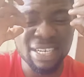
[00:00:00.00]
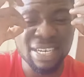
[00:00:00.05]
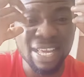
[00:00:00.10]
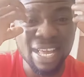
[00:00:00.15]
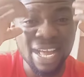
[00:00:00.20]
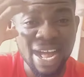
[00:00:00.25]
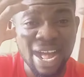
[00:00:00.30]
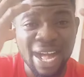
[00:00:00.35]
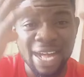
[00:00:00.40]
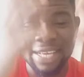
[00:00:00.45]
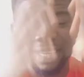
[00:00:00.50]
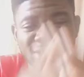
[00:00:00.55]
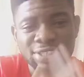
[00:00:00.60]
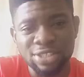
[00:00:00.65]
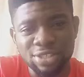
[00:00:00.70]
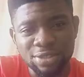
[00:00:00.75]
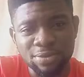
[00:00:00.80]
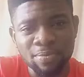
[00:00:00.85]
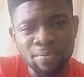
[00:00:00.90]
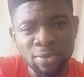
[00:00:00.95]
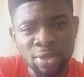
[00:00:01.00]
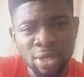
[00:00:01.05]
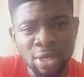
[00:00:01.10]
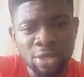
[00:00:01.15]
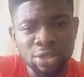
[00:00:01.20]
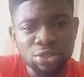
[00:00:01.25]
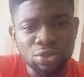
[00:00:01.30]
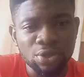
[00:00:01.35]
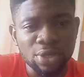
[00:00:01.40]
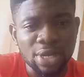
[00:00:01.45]
in the eyes.
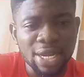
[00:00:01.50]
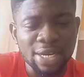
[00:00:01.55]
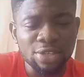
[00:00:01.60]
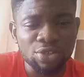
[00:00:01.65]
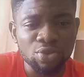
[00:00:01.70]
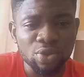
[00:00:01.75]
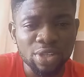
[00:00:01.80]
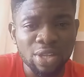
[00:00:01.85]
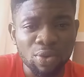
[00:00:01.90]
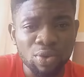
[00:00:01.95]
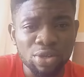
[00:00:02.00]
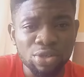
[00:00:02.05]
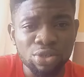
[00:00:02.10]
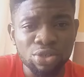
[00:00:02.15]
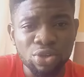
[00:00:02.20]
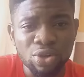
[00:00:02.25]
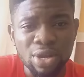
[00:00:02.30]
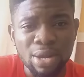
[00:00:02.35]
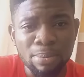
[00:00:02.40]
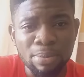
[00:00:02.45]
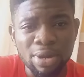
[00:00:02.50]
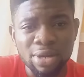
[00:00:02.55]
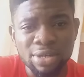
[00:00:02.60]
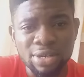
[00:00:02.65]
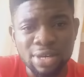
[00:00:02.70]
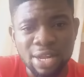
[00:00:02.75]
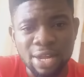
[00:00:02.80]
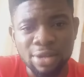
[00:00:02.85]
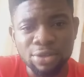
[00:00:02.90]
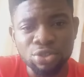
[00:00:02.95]
So that is what I want to talk
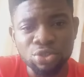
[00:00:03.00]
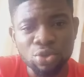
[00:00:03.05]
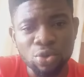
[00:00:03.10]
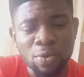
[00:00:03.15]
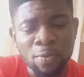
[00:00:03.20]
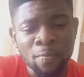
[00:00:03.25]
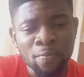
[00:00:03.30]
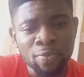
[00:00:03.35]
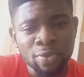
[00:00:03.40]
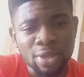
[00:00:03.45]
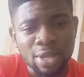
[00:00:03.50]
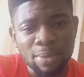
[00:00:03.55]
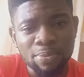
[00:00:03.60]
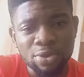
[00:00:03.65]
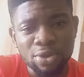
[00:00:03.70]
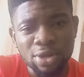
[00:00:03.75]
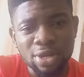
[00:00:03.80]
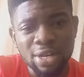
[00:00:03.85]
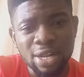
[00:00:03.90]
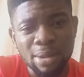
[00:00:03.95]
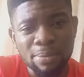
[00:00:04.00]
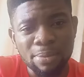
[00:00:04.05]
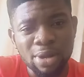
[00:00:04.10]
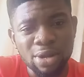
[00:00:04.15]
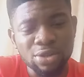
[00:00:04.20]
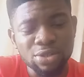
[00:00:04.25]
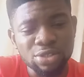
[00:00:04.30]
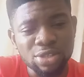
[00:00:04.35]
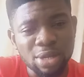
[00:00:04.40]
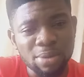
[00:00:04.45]
about now. So I'm talking
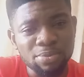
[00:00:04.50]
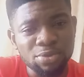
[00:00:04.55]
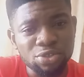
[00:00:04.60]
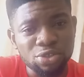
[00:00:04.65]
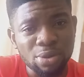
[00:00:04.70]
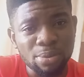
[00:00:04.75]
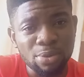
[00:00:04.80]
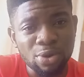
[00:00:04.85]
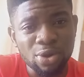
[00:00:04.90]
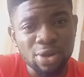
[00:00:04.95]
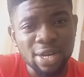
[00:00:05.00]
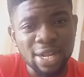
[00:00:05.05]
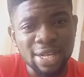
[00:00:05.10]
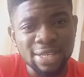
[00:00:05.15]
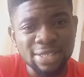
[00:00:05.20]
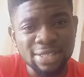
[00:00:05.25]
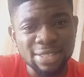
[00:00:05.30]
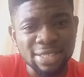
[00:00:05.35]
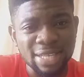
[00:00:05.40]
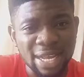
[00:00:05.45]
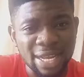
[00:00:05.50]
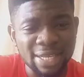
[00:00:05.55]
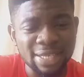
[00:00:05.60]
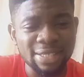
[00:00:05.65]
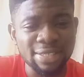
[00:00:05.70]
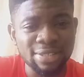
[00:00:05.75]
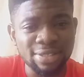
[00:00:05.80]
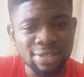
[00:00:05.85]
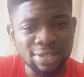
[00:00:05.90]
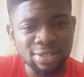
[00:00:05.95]
about some other
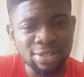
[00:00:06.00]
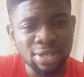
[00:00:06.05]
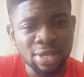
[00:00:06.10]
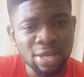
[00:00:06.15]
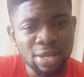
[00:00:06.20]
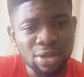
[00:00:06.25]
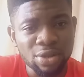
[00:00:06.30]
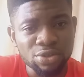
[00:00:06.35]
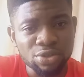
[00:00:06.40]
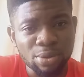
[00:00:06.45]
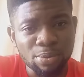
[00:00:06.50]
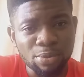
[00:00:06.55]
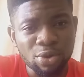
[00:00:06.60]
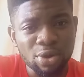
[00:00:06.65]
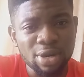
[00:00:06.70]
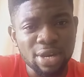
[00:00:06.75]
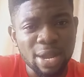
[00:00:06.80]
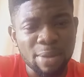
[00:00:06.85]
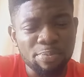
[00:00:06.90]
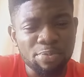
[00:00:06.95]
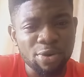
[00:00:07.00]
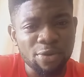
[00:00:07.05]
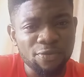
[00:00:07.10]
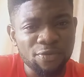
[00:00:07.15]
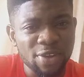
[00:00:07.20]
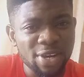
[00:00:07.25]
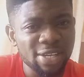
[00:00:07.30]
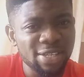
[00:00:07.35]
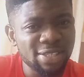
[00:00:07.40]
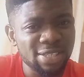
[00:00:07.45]
signs, some other
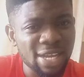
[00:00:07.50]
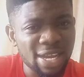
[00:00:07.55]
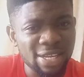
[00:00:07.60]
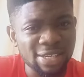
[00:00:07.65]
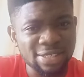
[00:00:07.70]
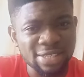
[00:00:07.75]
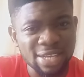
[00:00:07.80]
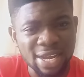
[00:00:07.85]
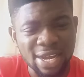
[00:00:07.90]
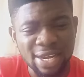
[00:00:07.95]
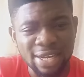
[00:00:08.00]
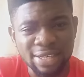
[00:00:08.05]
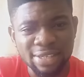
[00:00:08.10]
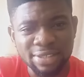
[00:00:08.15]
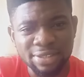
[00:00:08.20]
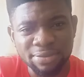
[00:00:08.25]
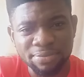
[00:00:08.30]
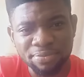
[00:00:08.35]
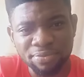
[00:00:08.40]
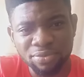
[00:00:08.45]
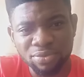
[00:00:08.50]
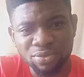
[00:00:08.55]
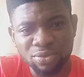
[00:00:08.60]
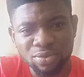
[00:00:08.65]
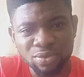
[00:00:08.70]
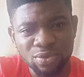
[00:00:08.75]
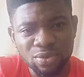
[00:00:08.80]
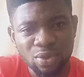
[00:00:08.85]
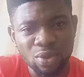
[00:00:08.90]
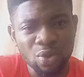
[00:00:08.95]
prophetic signs,
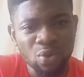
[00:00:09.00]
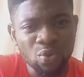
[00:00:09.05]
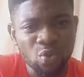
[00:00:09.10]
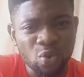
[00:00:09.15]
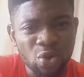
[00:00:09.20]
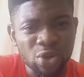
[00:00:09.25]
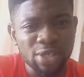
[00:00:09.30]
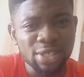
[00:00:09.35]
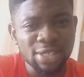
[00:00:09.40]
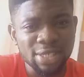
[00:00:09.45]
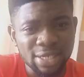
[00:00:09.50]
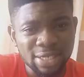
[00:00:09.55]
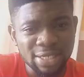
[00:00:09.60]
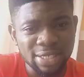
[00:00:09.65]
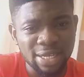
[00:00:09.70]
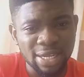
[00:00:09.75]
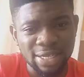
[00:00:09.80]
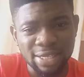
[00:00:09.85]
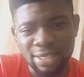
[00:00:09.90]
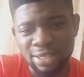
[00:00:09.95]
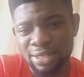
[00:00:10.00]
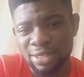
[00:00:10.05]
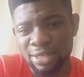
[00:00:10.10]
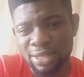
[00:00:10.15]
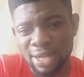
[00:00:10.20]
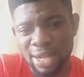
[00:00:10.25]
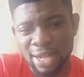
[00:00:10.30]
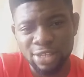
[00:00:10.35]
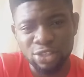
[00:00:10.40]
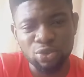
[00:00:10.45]
and what they
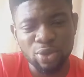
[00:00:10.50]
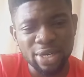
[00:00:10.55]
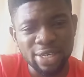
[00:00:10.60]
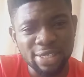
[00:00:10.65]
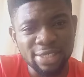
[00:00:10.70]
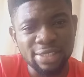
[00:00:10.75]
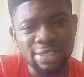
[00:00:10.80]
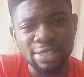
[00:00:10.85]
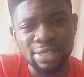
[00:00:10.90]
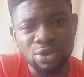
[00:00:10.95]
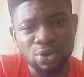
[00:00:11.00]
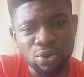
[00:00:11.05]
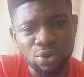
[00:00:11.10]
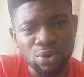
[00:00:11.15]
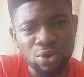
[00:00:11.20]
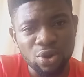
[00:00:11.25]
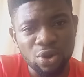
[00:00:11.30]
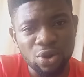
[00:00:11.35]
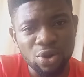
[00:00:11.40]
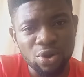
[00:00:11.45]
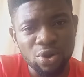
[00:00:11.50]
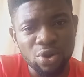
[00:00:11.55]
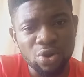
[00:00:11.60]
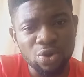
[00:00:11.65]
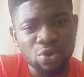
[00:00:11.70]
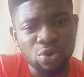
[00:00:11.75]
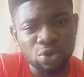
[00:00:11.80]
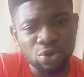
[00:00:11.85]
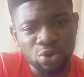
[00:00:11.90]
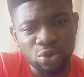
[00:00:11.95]
actually decode
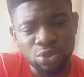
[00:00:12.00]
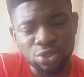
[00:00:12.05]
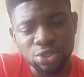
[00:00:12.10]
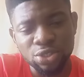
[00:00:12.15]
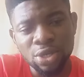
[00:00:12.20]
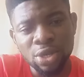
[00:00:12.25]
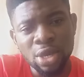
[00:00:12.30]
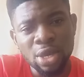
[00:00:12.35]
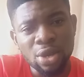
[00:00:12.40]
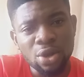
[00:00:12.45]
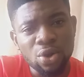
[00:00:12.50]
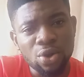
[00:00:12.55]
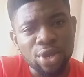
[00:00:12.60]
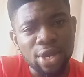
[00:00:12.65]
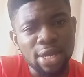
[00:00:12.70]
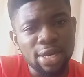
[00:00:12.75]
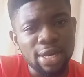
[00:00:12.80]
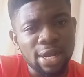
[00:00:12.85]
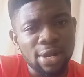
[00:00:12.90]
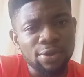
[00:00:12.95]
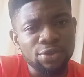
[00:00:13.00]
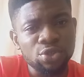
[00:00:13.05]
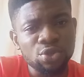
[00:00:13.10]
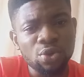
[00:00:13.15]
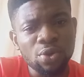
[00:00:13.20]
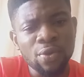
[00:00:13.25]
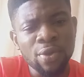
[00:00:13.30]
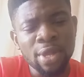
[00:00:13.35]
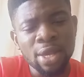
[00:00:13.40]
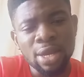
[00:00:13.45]
or connotes. Okay, now,
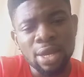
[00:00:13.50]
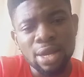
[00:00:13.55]
so